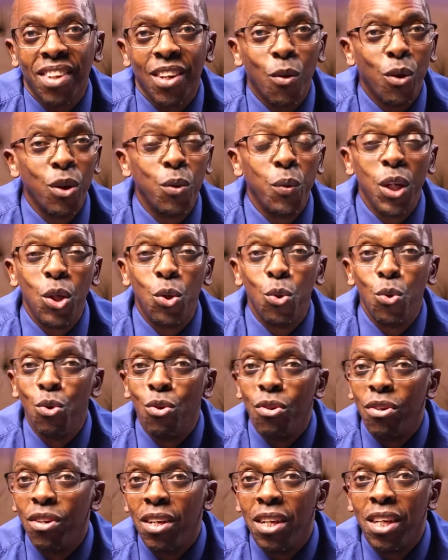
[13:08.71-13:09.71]
What do we do?
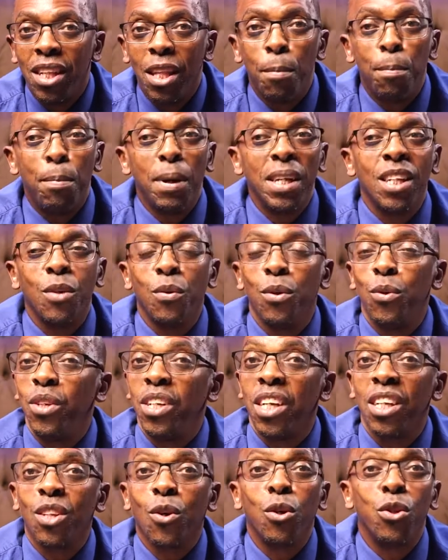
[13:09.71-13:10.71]
The best thing we do
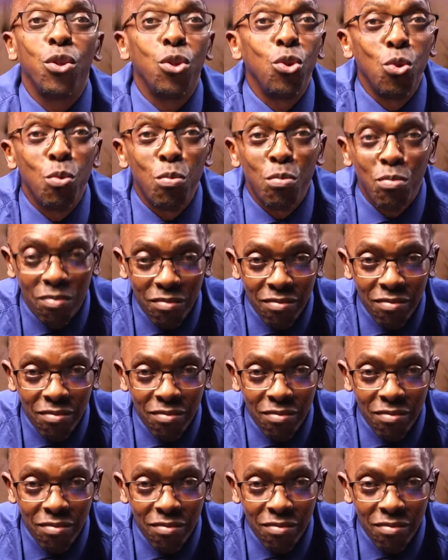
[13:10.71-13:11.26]
is just consume.